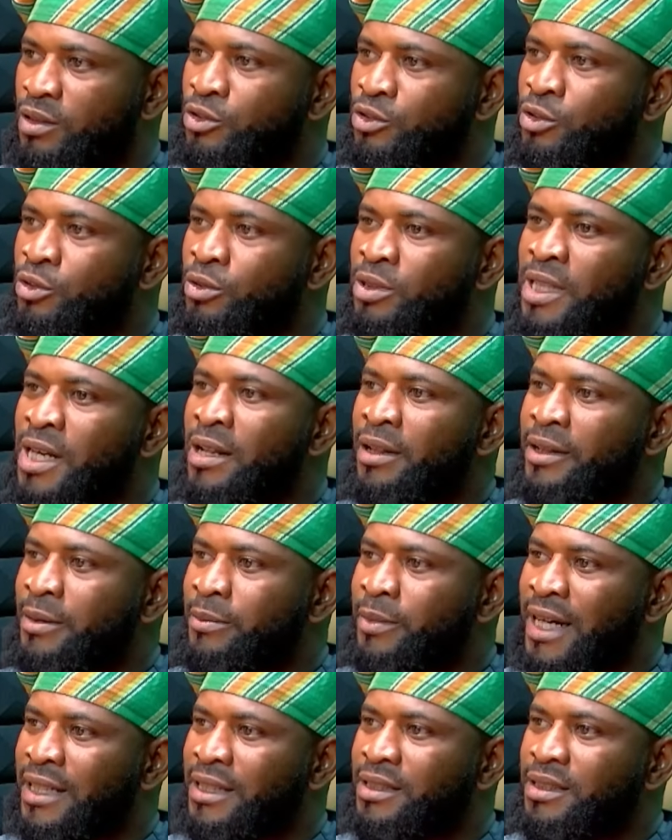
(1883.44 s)
to tell
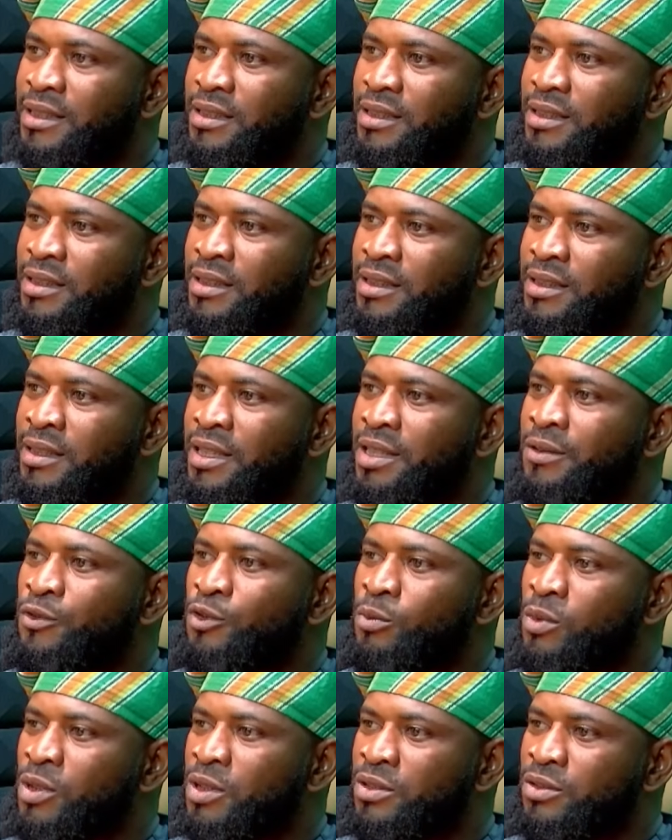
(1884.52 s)
them that if
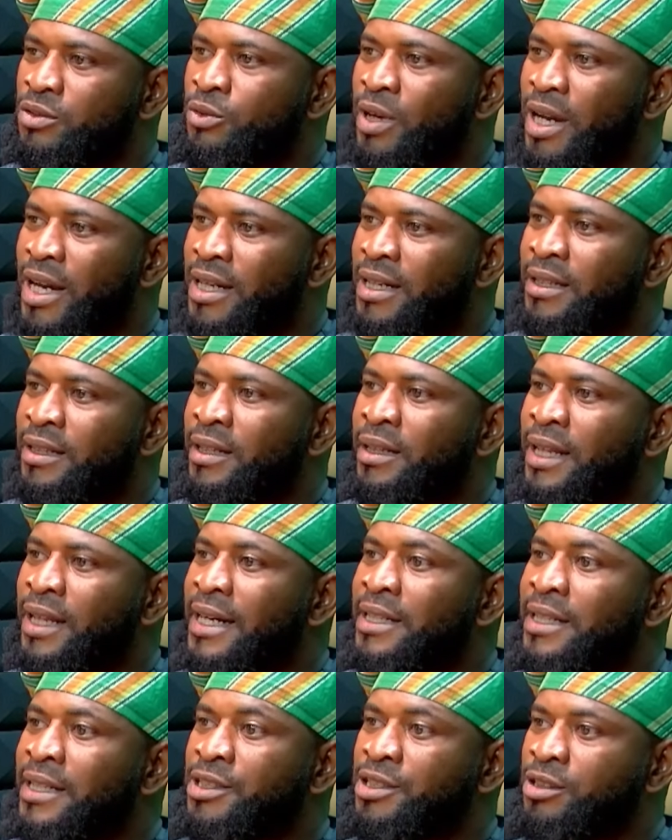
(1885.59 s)
you must do anything
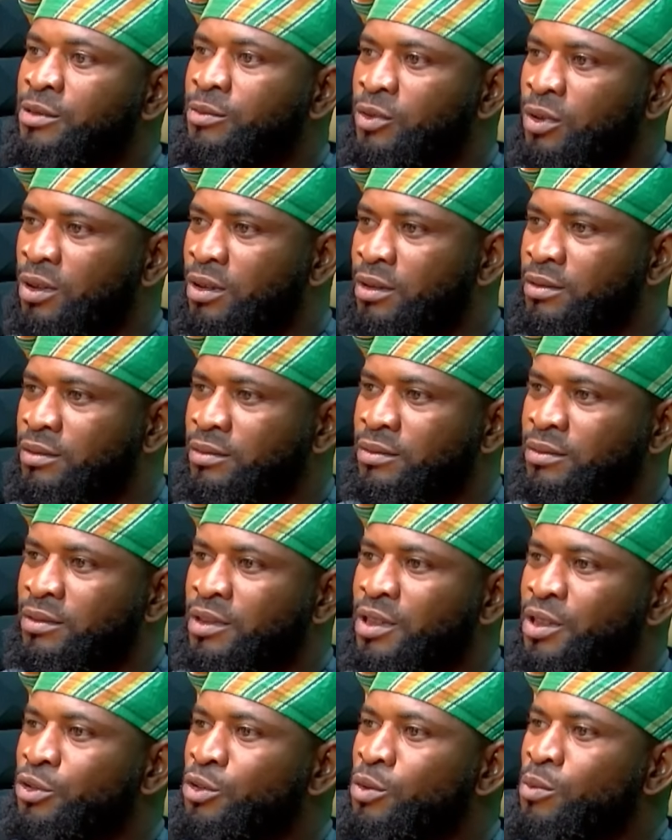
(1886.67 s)
tangible,
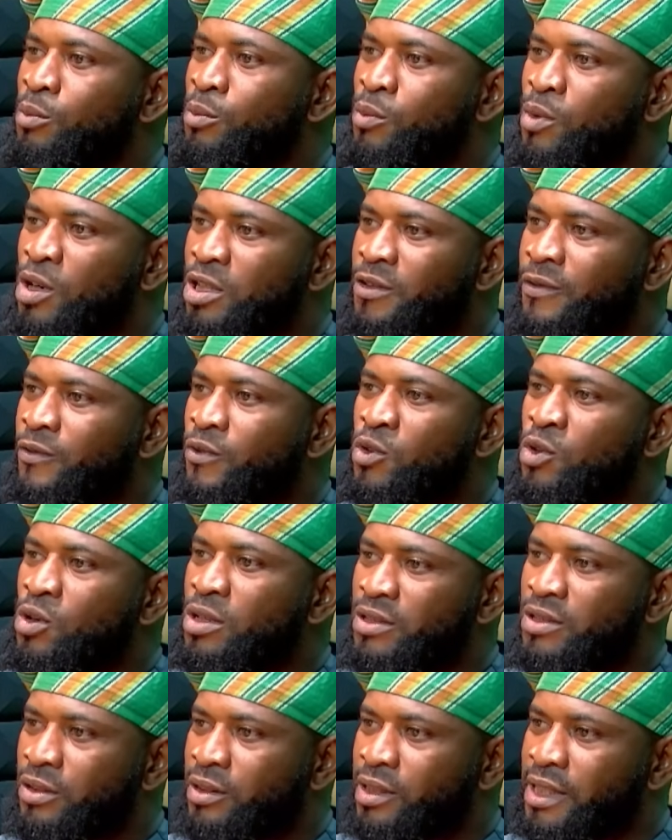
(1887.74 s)
you must
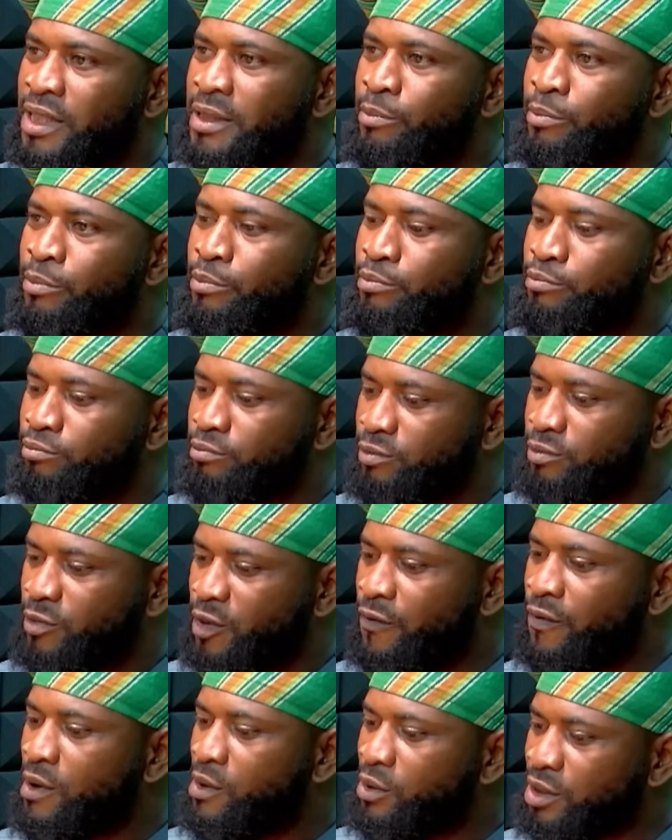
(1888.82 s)
focus on the
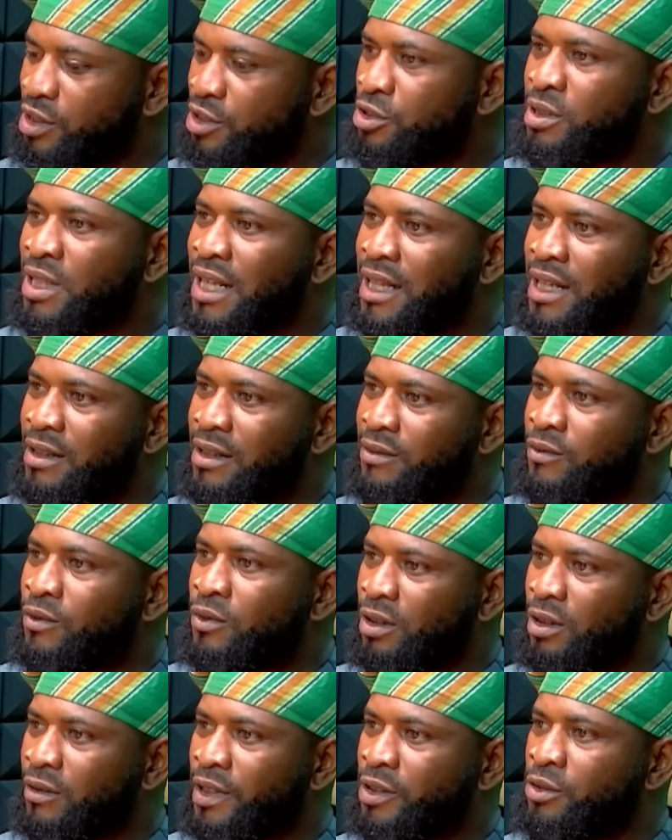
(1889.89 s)
foundational
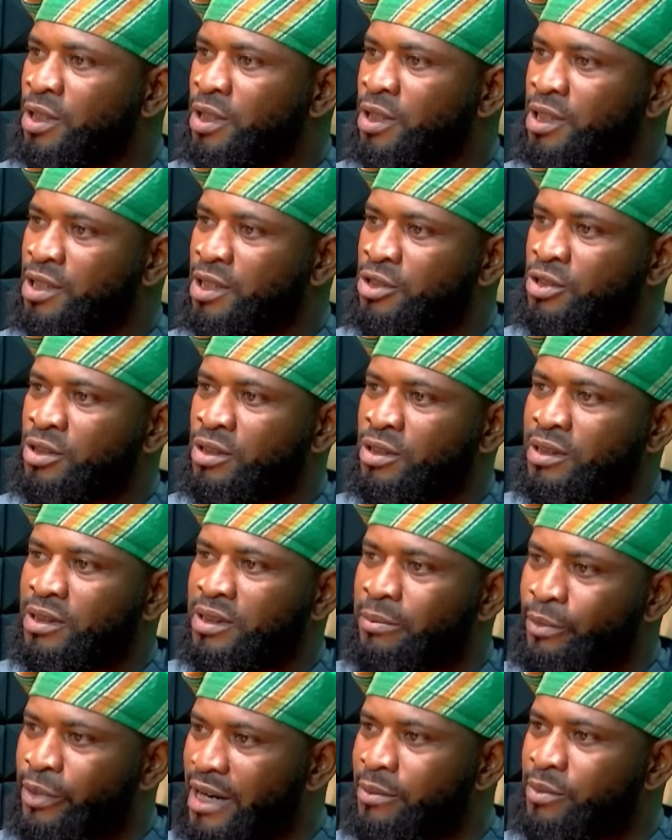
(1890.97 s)
level of education, the
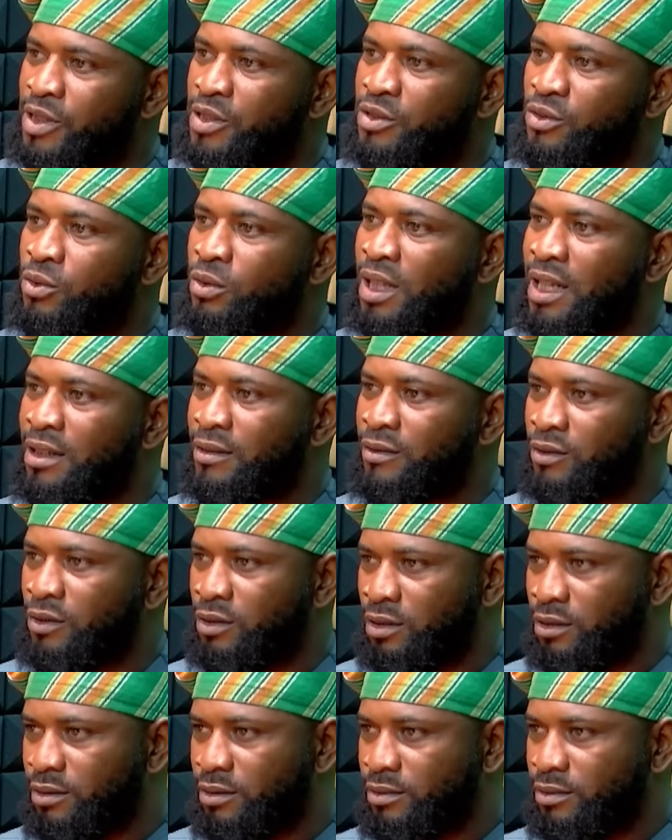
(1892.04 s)
primary school level.